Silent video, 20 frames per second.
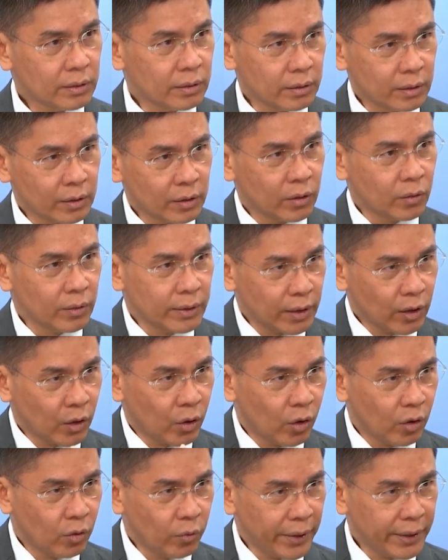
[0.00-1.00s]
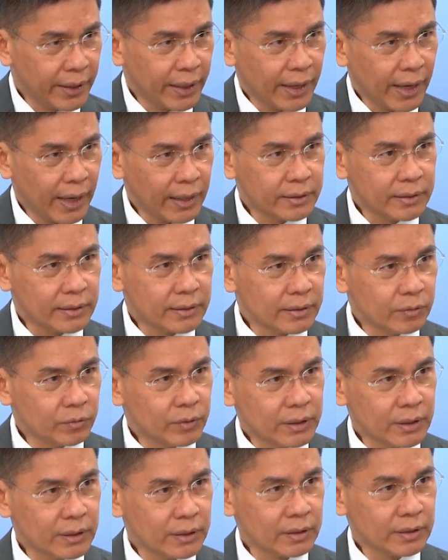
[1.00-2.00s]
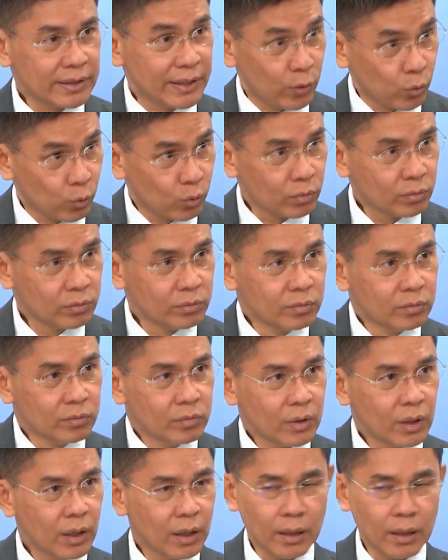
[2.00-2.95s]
including COVID and others, mm. which is new. Mm.